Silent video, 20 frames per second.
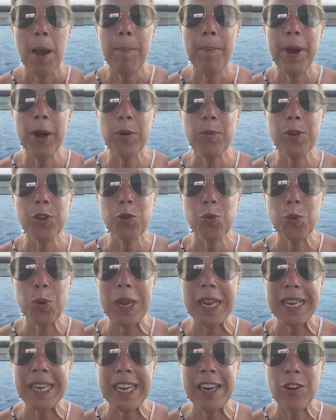But it was
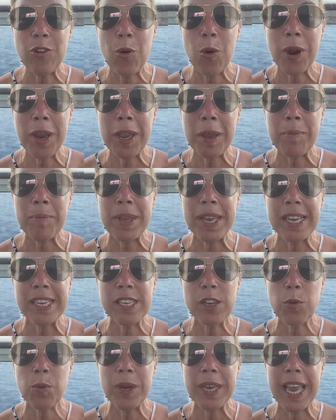really annoying because
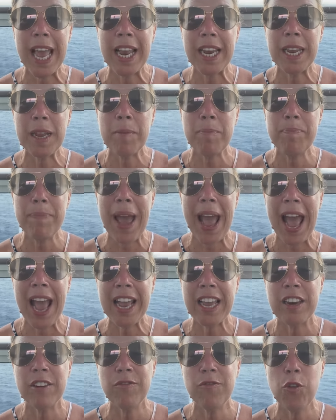they were yelling
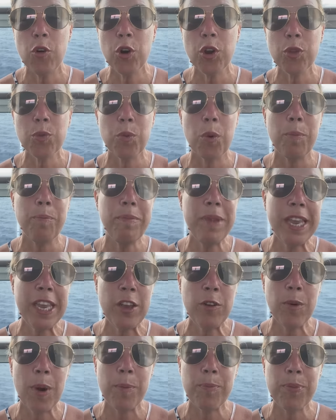back and forth, we'll meet
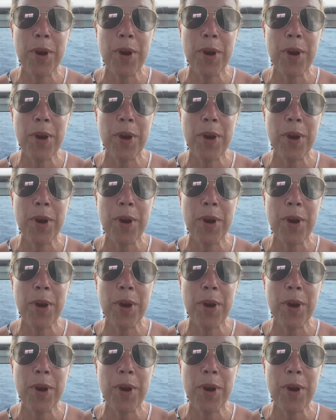you at